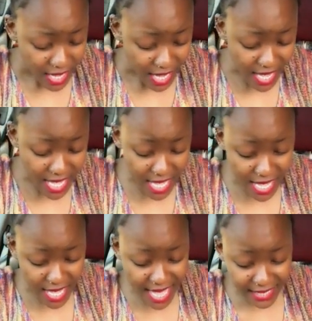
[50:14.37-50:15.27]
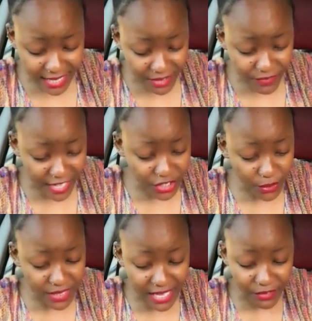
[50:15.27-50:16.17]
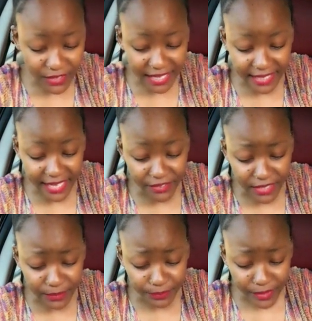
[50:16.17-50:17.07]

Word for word: Uh, and like find yourself like in heaven